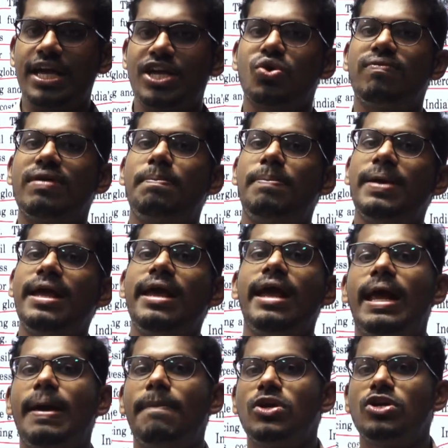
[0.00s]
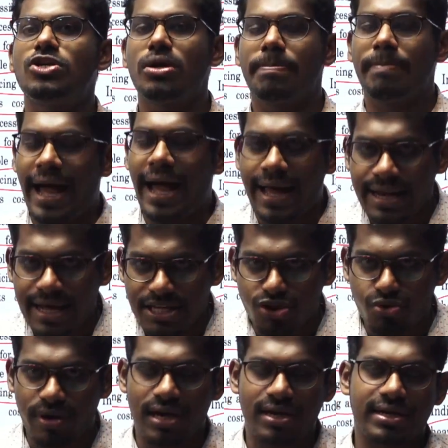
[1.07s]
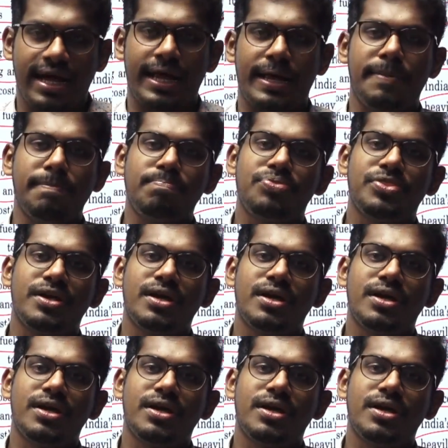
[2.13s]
you will be able to manage your time